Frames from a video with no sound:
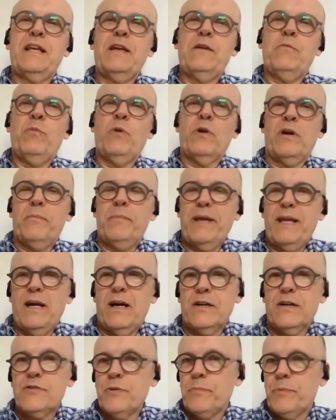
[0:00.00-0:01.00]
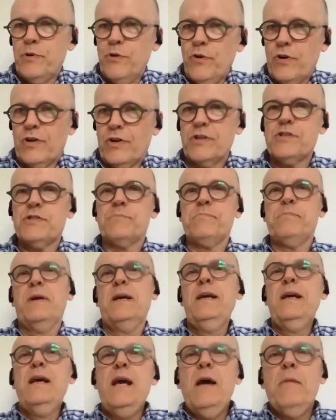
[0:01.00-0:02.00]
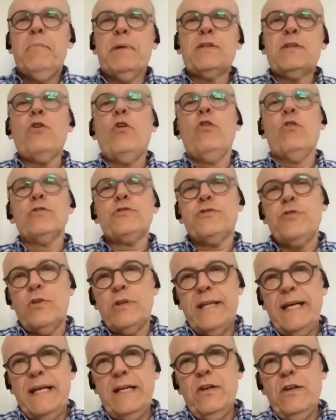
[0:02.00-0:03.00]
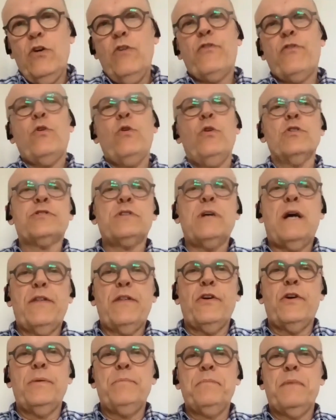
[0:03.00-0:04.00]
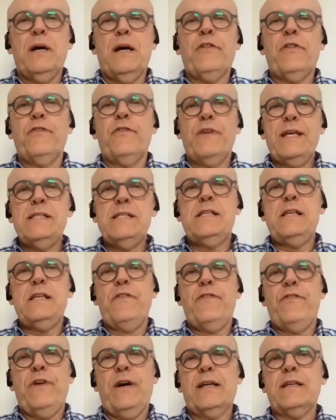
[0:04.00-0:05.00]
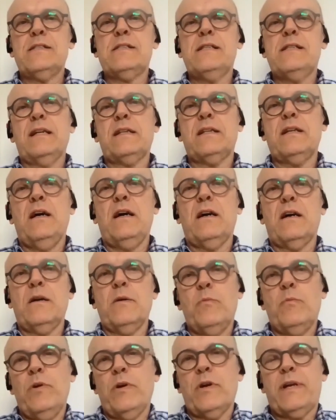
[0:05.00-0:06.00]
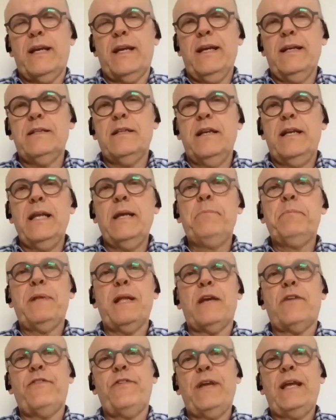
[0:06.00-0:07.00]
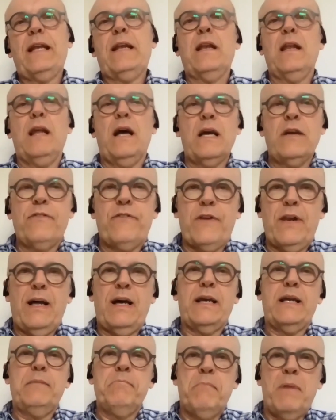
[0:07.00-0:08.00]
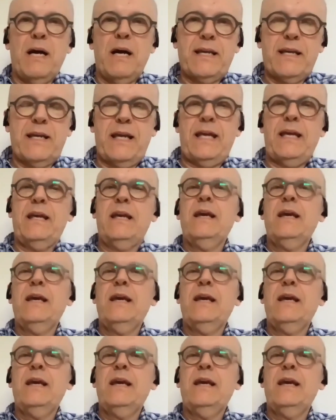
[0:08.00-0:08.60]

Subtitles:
wannabe entrepreneurs. But also then, of course, other VC funds that are working in the deep tech field. Lifeline might be,